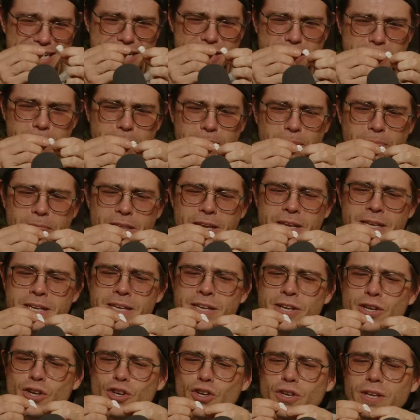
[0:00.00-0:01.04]
What the-
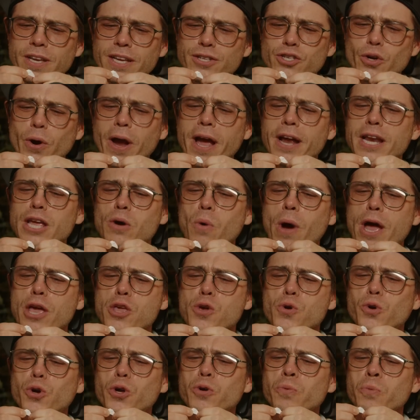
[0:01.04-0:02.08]
Is there any way
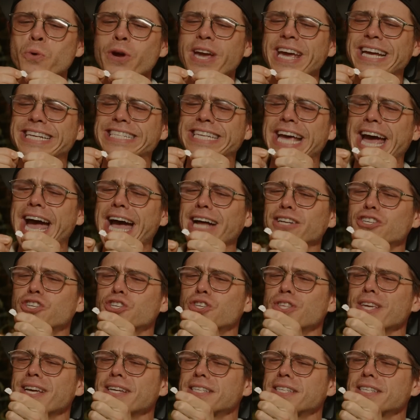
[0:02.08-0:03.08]
you can Uh, reattach